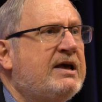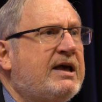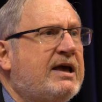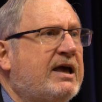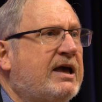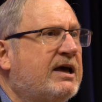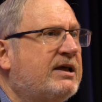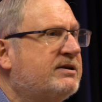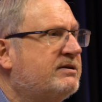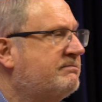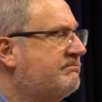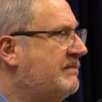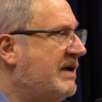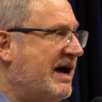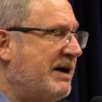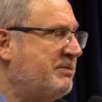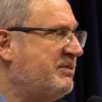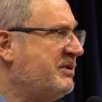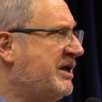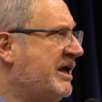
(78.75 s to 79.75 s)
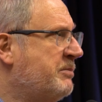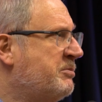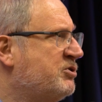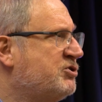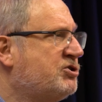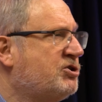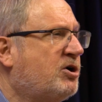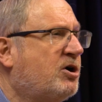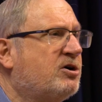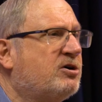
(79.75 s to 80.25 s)
and I became a
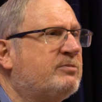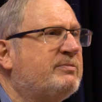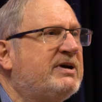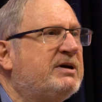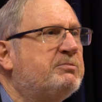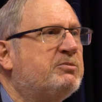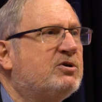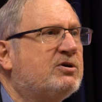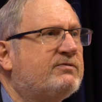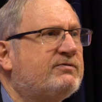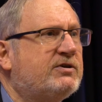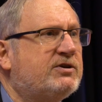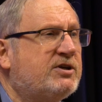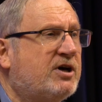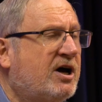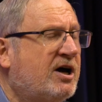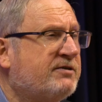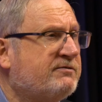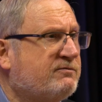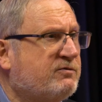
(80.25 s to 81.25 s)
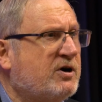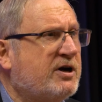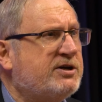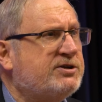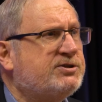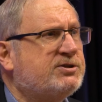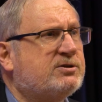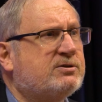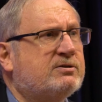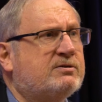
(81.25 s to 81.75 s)
charter member of the Don
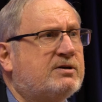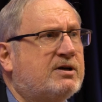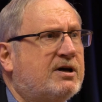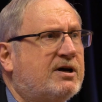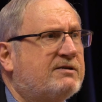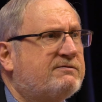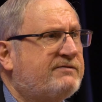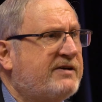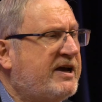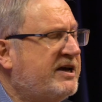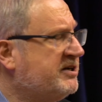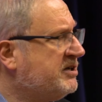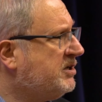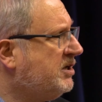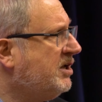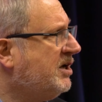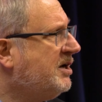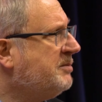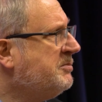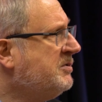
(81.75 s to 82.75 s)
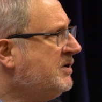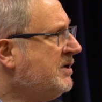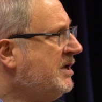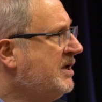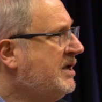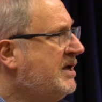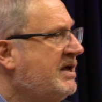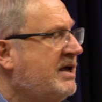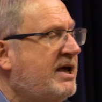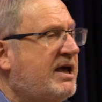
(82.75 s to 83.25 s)
Frazier fan club,
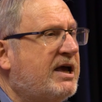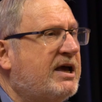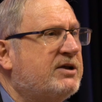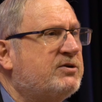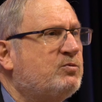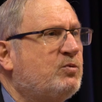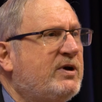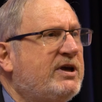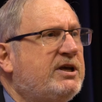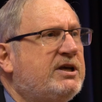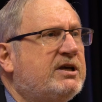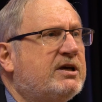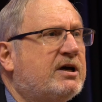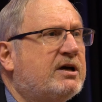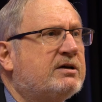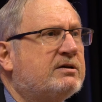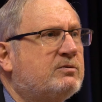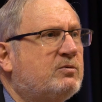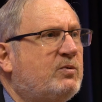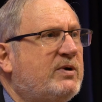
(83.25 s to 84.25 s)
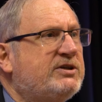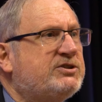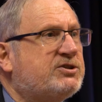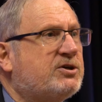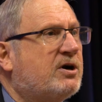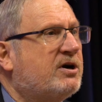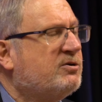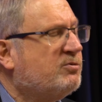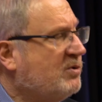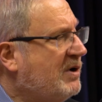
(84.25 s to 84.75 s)
and we
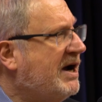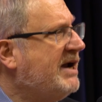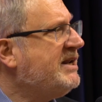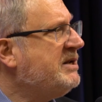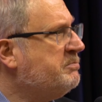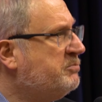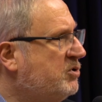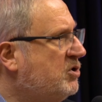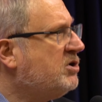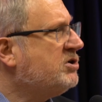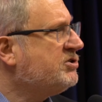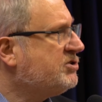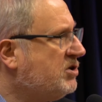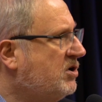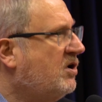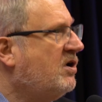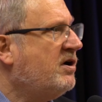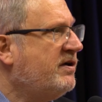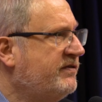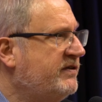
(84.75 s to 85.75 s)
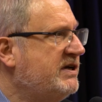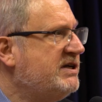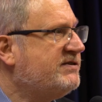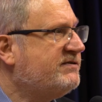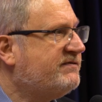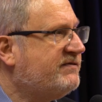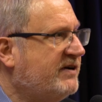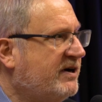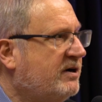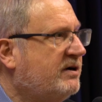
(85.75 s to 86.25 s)
started writing books on these
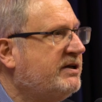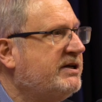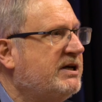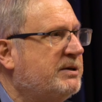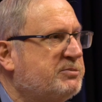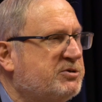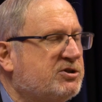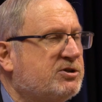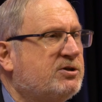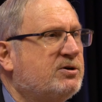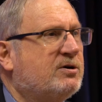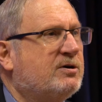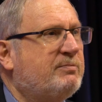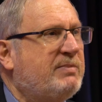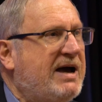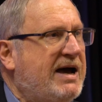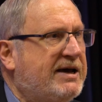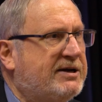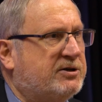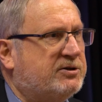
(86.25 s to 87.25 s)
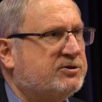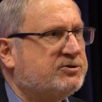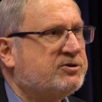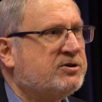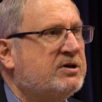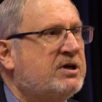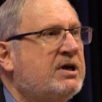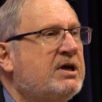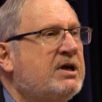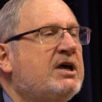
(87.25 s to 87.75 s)
fairly obscure battles.
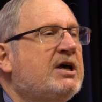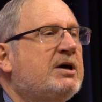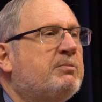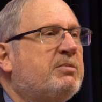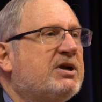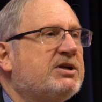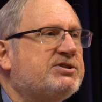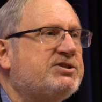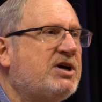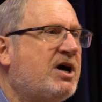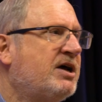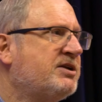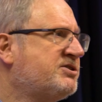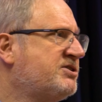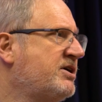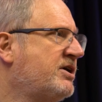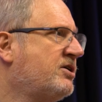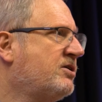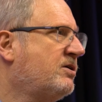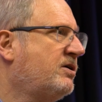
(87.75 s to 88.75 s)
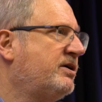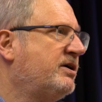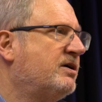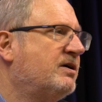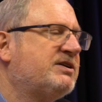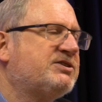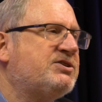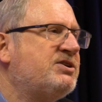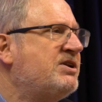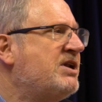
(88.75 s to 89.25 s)
But as Don said
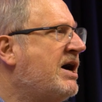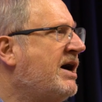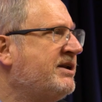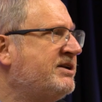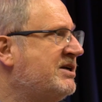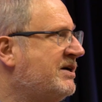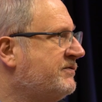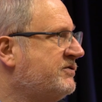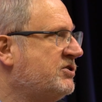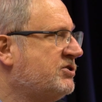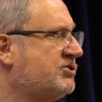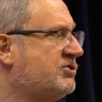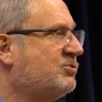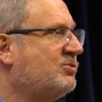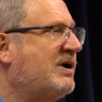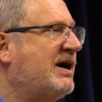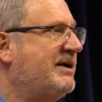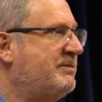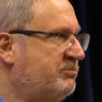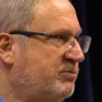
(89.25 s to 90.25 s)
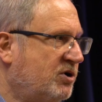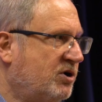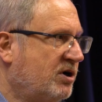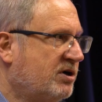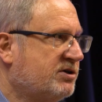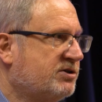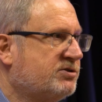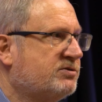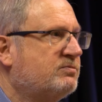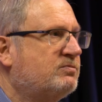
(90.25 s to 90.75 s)
earlier, it's not enough just to write
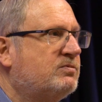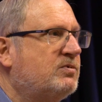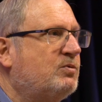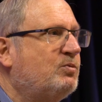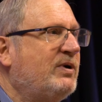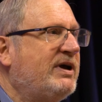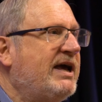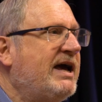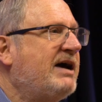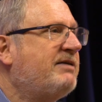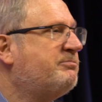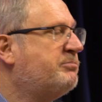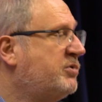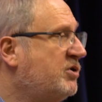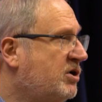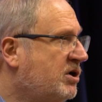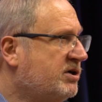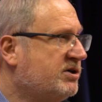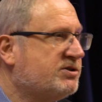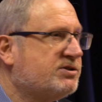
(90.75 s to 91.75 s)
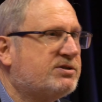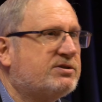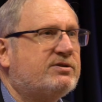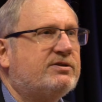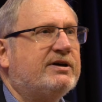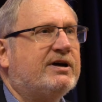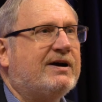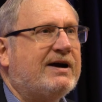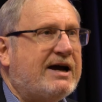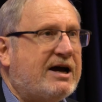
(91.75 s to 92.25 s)
books. We have books,
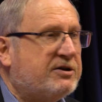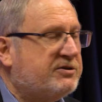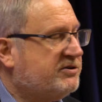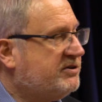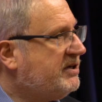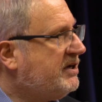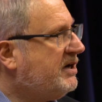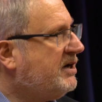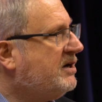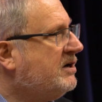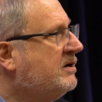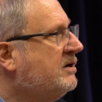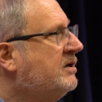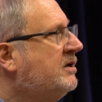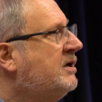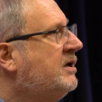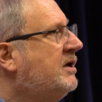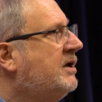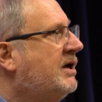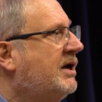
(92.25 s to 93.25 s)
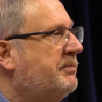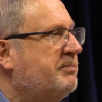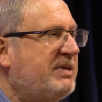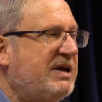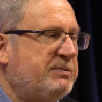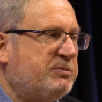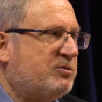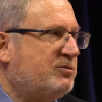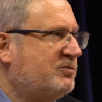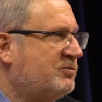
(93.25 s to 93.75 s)
they're out there, and
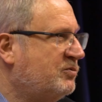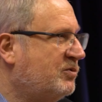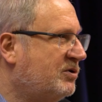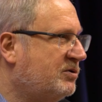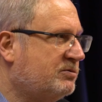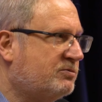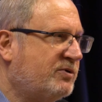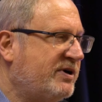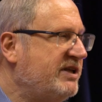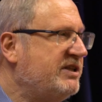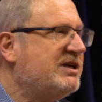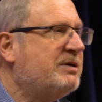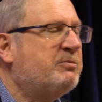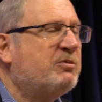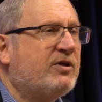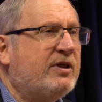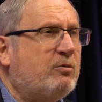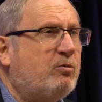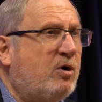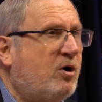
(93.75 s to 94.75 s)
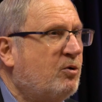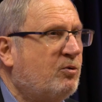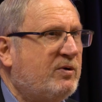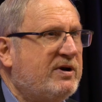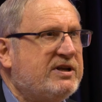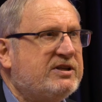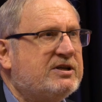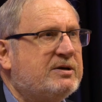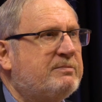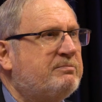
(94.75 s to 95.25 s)
people will read them or they won't
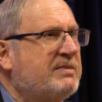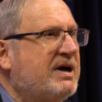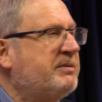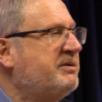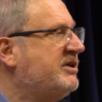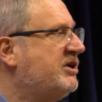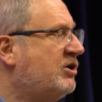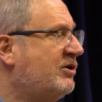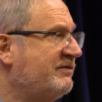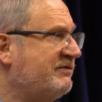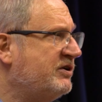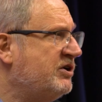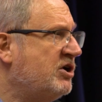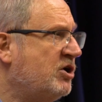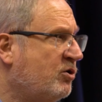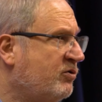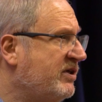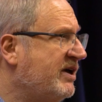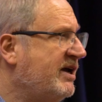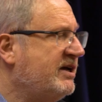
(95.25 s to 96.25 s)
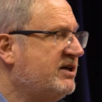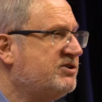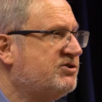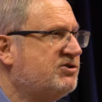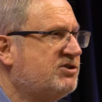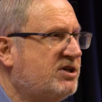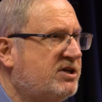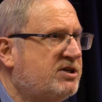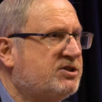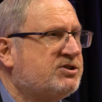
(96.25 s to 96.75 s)
read them. Maybe they don't even know they
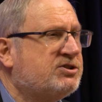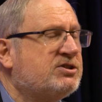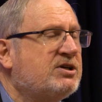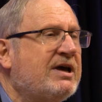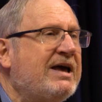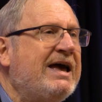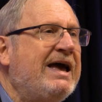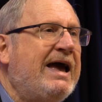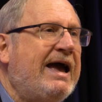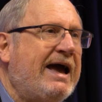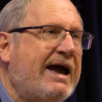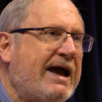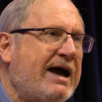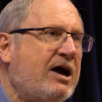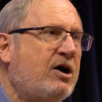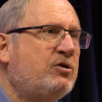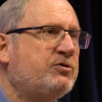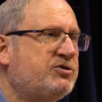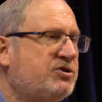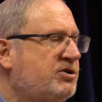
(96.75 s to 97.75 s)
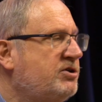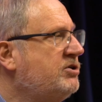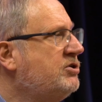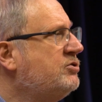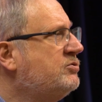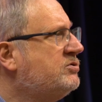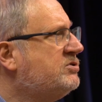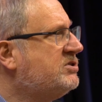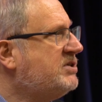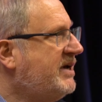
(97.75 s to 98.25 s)
exist. How do
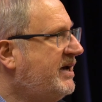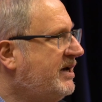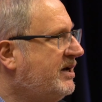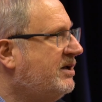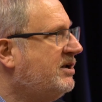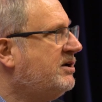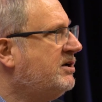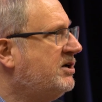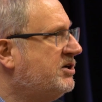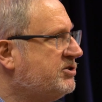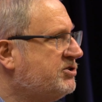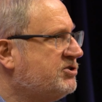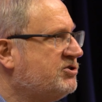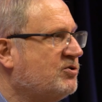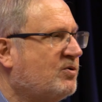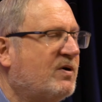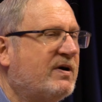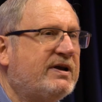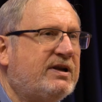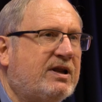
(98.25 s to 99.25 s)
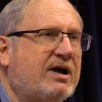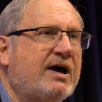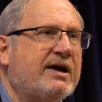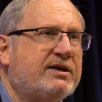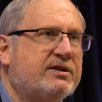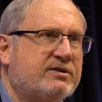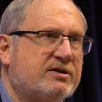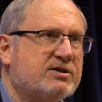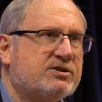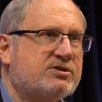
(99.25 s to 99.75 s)
you tell a story
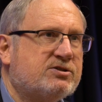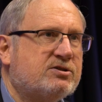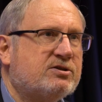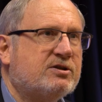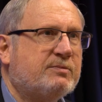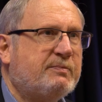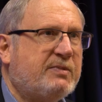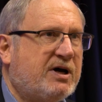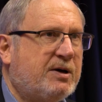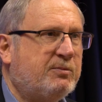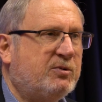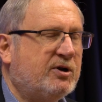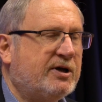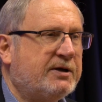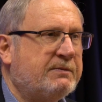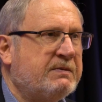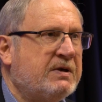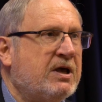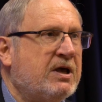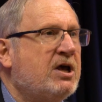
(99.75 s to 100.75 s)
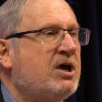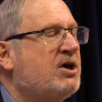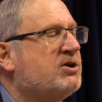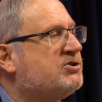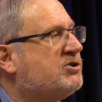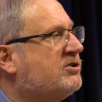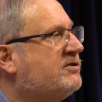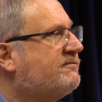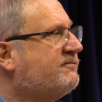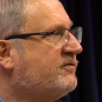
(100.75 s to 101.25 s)
like this to the public?
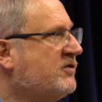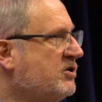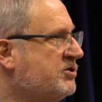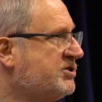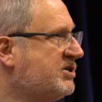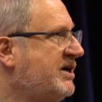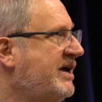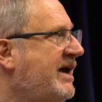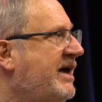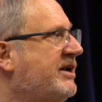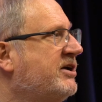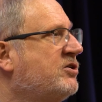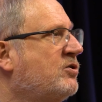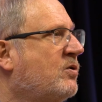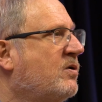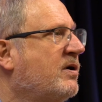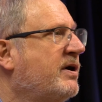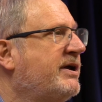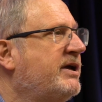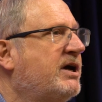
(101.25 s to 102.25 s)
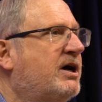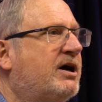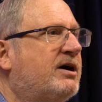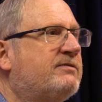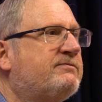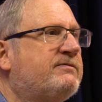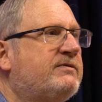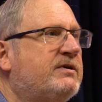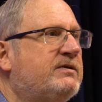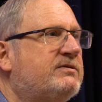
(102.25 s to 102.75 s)
So the first category
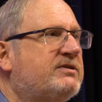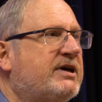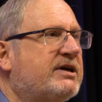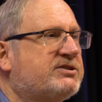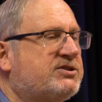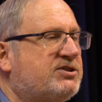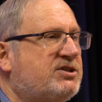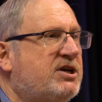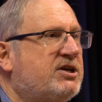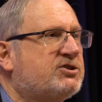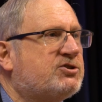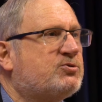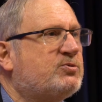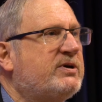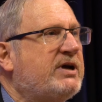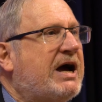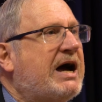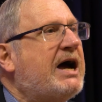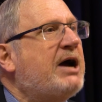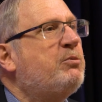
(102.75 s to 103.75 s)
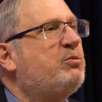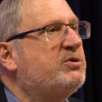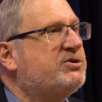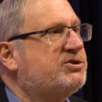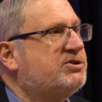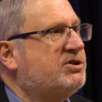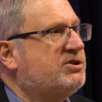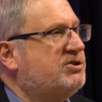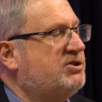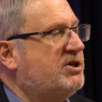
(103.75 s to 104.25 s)
of Texas history I would
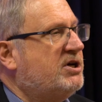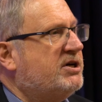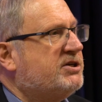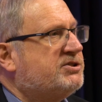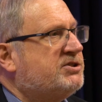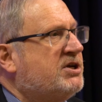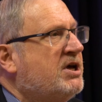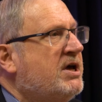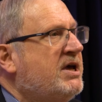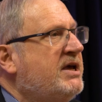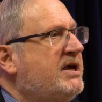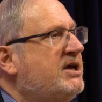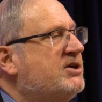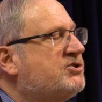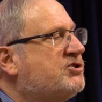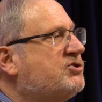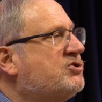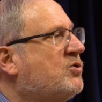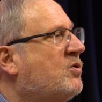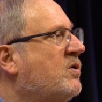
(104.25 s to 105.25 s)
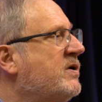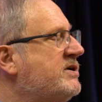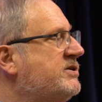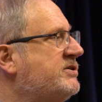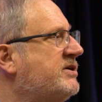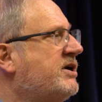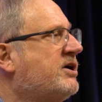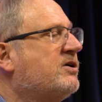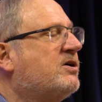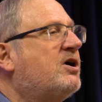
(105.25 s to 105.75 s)
suggest is
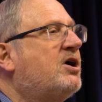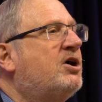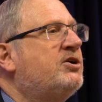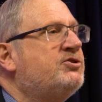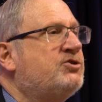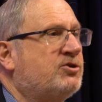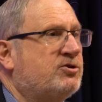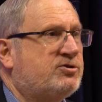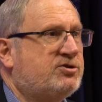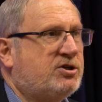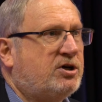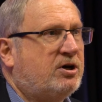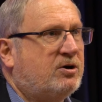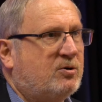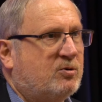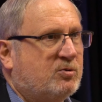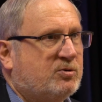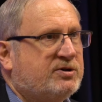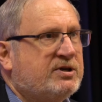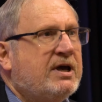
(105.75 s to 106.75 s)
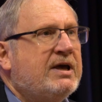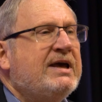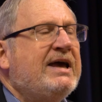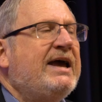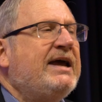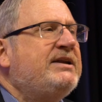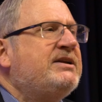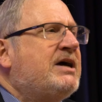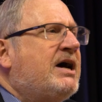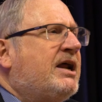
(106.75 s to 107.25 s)
stories that are undertold.
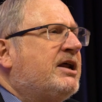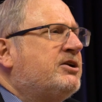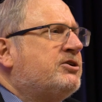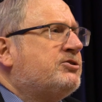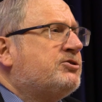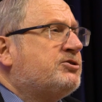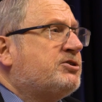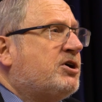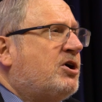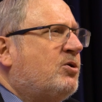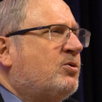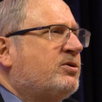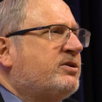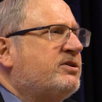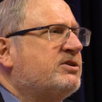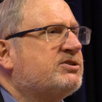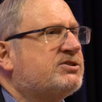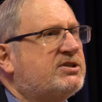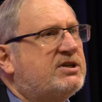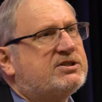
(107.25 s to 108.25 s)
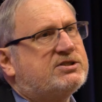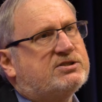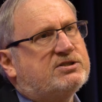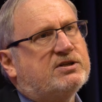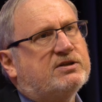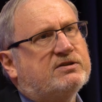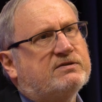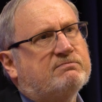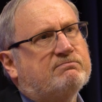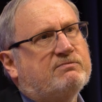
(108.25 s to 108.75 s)
And not undertold in the sense
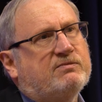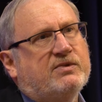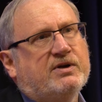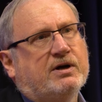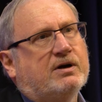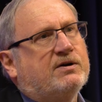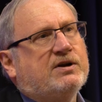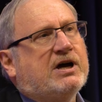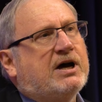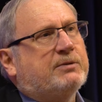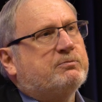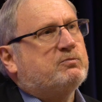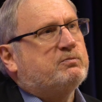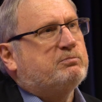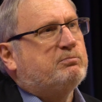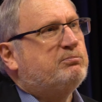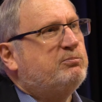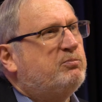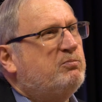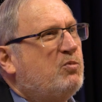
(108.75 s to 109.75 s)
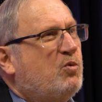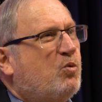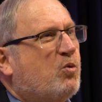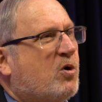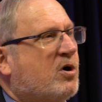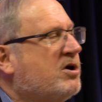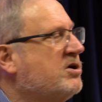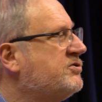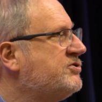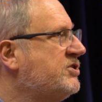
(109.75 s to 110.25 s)
that there are not
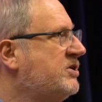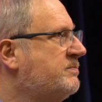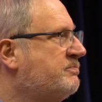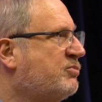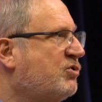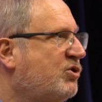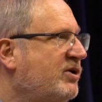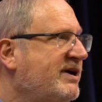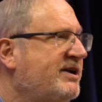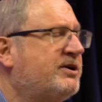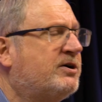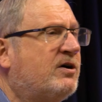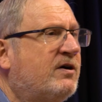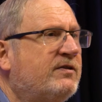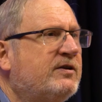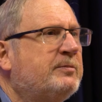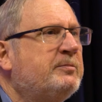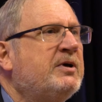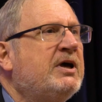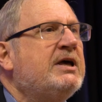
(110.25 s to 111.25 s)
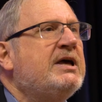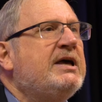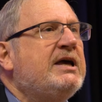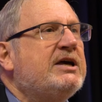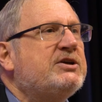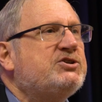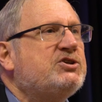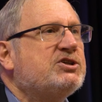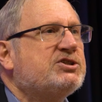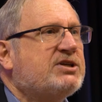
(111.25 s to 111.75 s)
words in print on them.
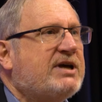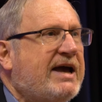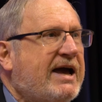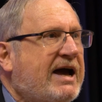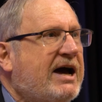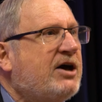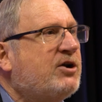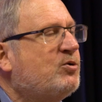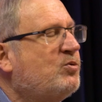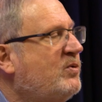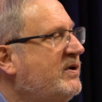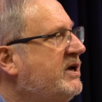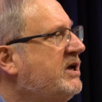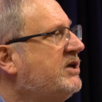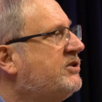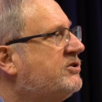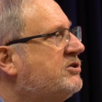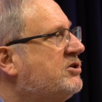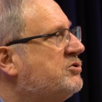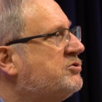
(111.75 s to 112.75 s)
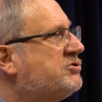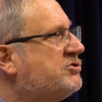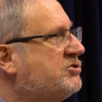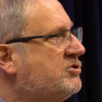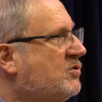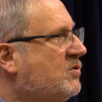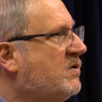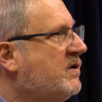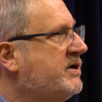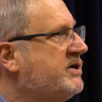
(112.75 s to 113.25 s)
It's just how do we get those
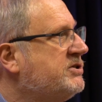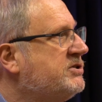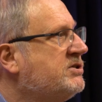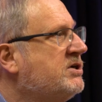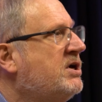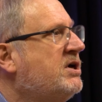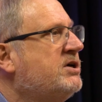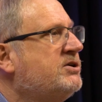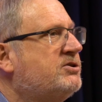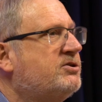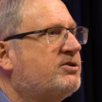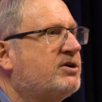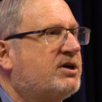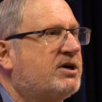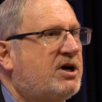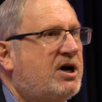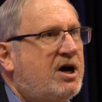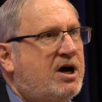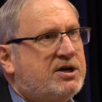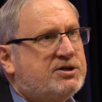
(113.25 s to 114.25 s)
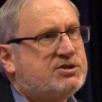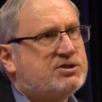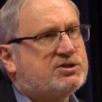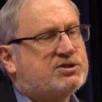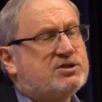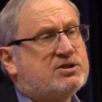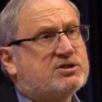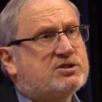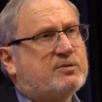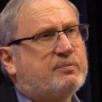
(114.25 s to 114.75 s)
stories to the
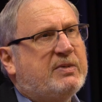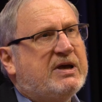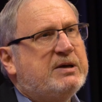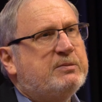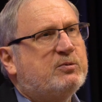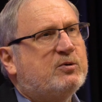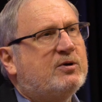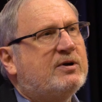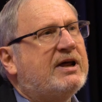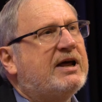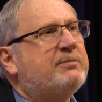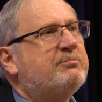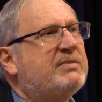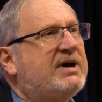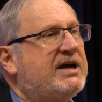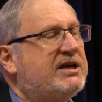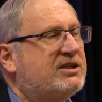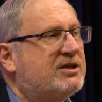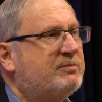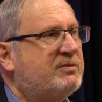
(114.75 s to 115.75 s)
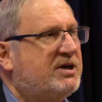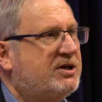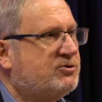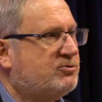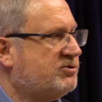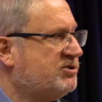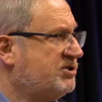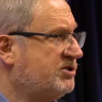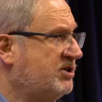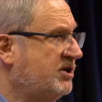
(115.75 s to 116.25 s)
consciousness of people and make them
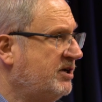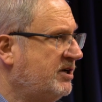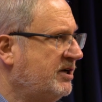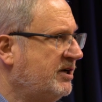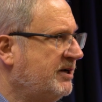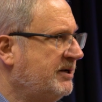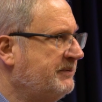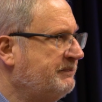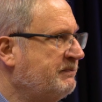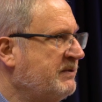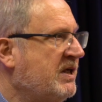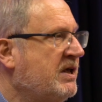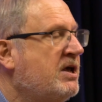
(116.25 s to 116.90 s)
interested in it?